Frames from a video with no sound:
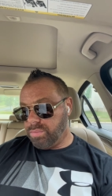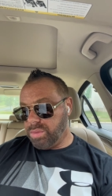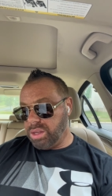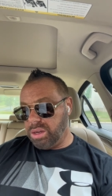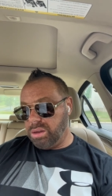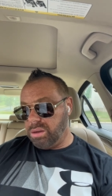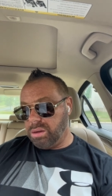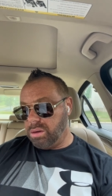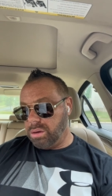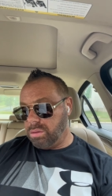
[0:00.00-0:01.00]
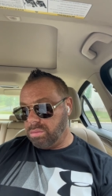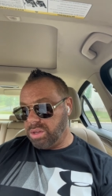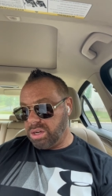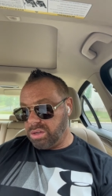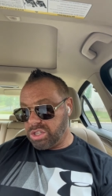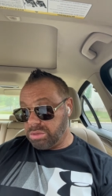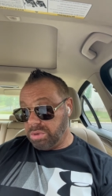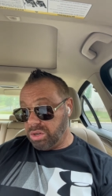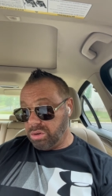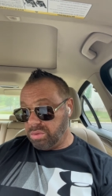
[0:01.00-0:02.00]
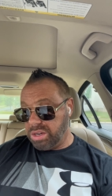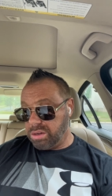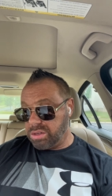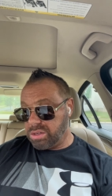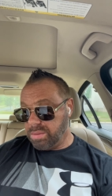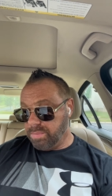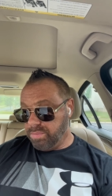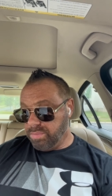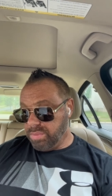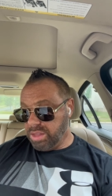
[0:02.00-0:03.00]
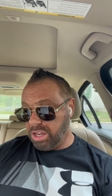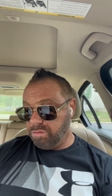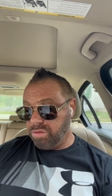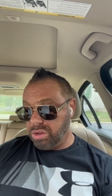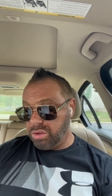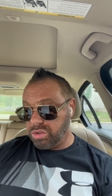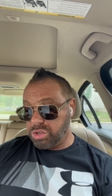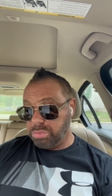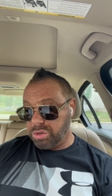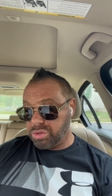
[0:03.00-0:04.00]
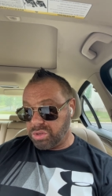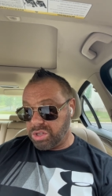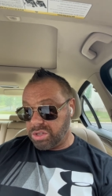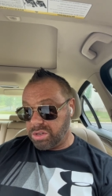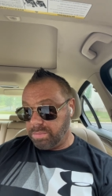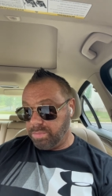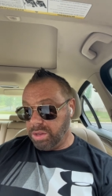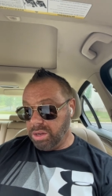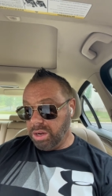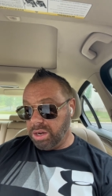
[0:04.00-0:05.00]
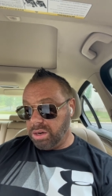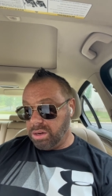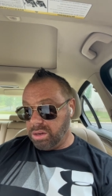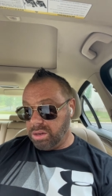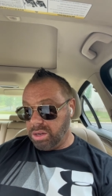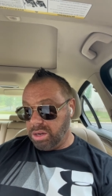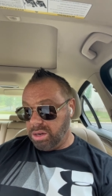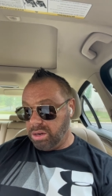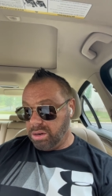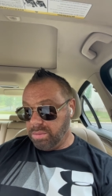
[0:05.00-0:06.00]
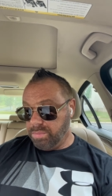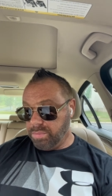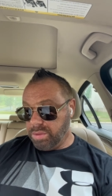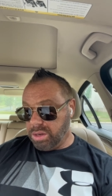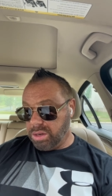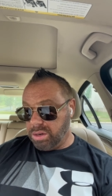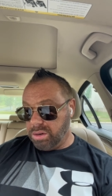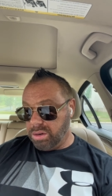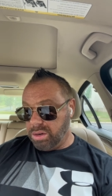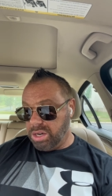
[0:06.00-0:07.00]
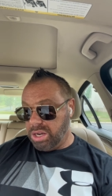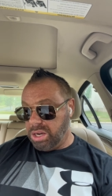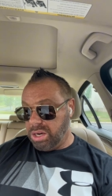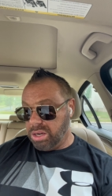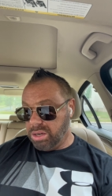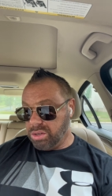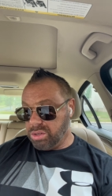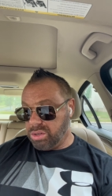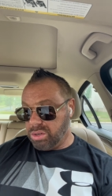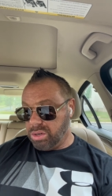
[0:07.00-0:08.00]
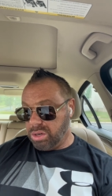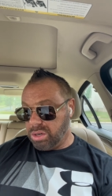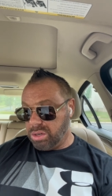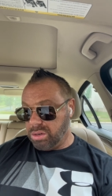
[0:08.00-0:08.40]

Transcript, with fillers: They, you know, they can smell your weakness. They feel your spiritual system, and they uh, need uh,